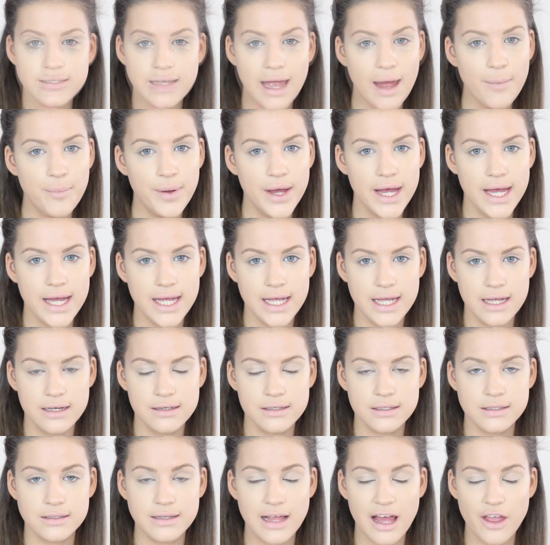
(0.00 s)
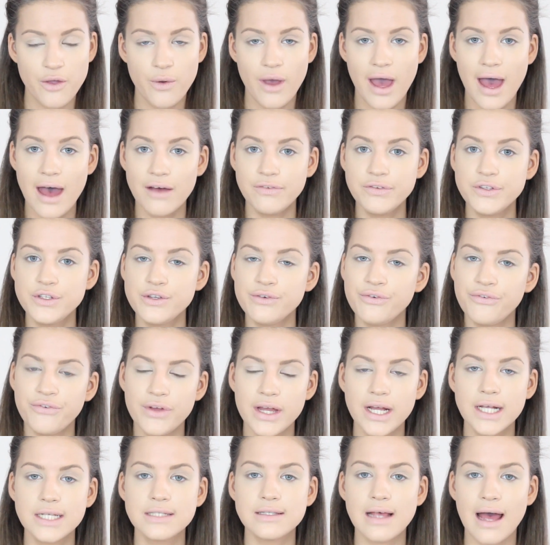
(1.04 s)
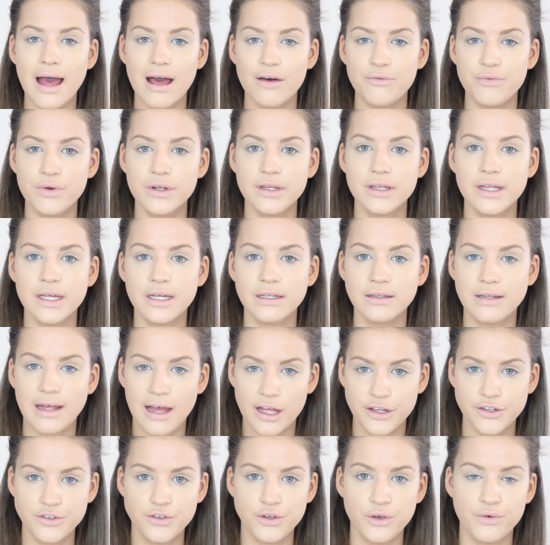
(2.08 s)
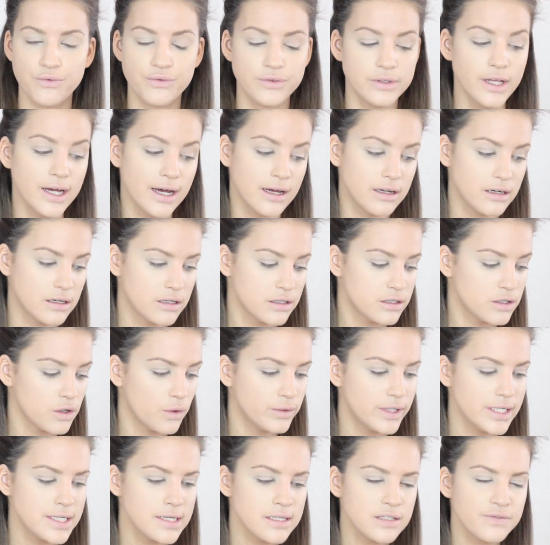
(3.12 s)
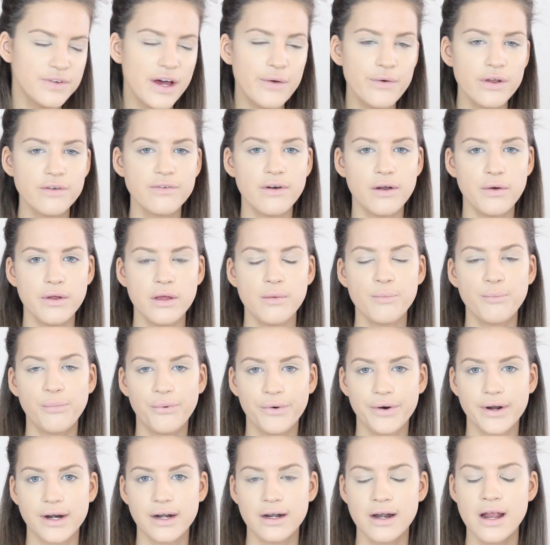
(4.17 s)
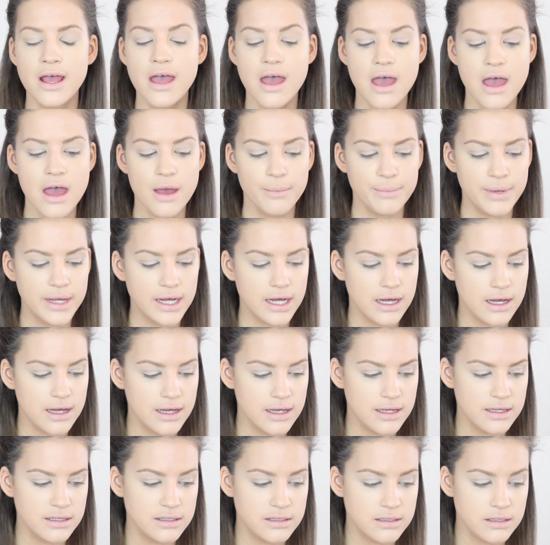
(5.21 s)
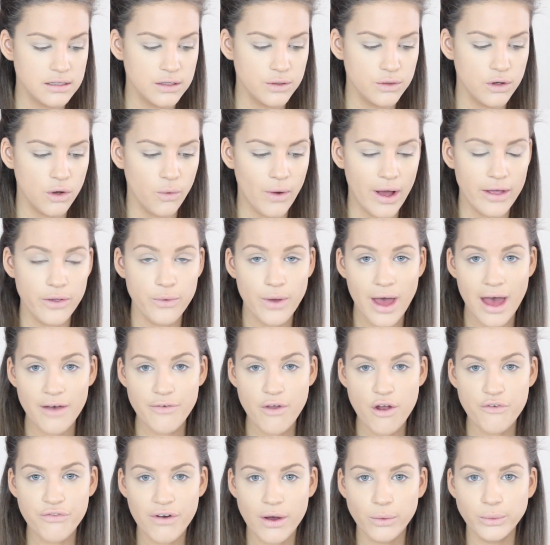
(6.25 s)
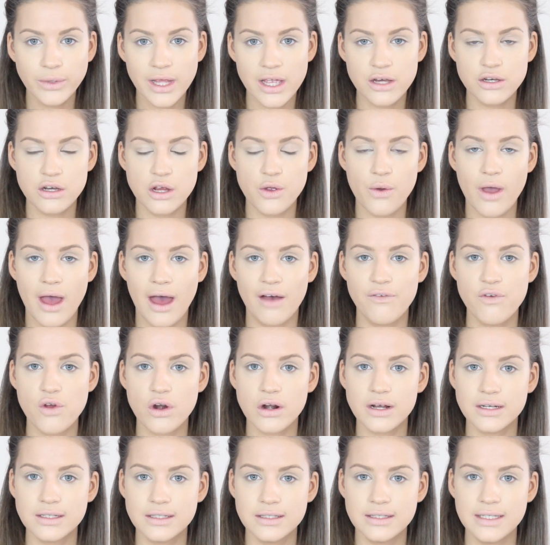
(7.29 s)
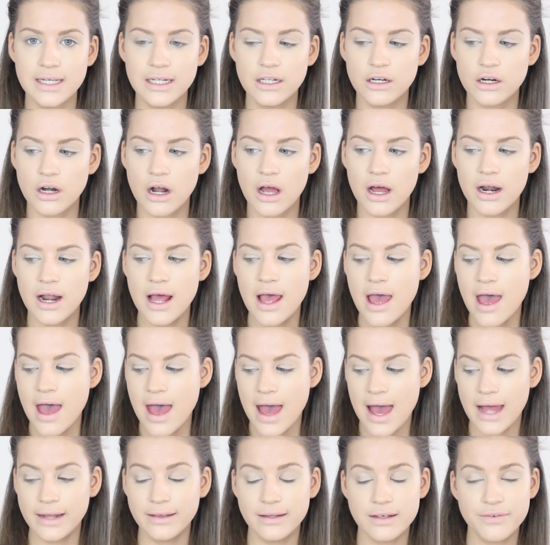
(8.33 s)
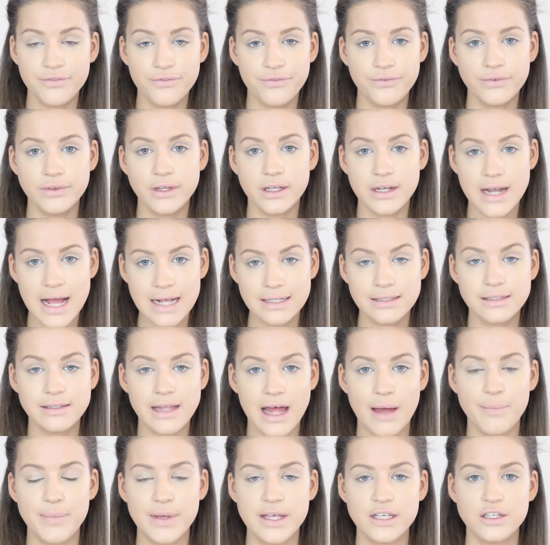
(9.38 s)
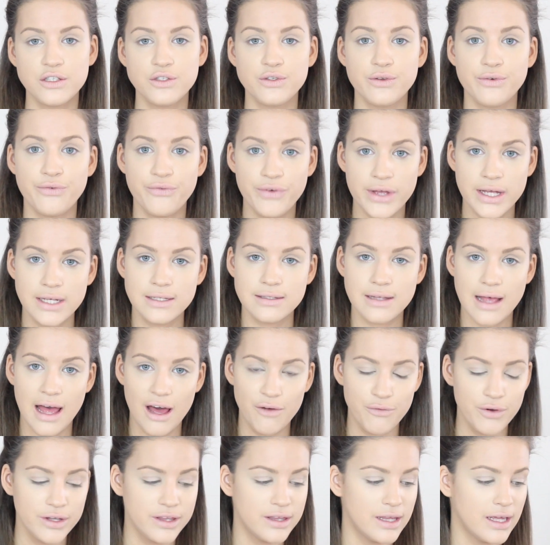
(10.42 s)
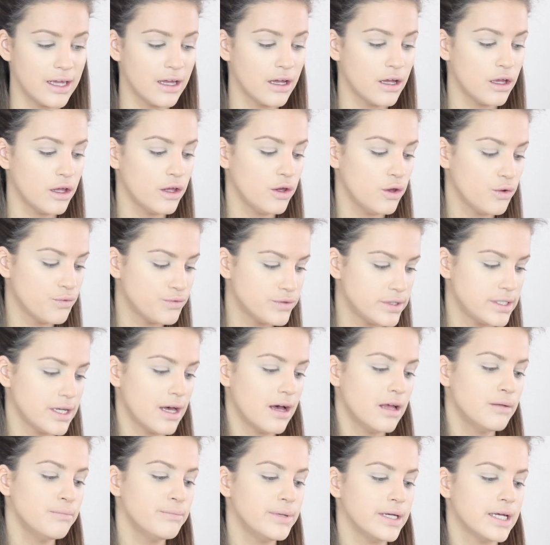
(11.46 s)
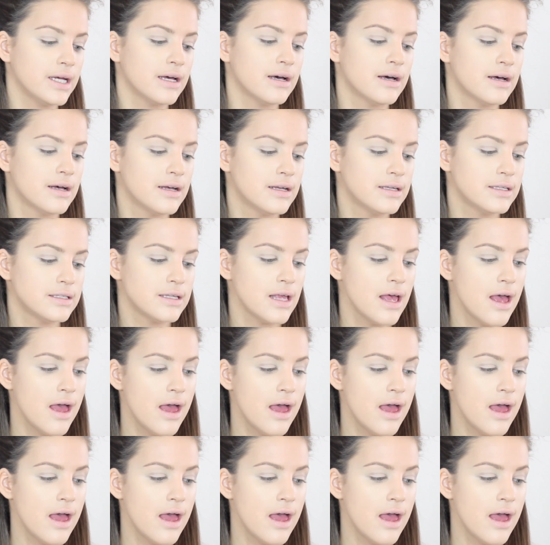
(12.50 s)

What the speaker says: step is that you have to fix everything that you've done. So this is very, very important, because you know, you have your foundation, you have your concealer on, and the next step is to fix everything you've done, because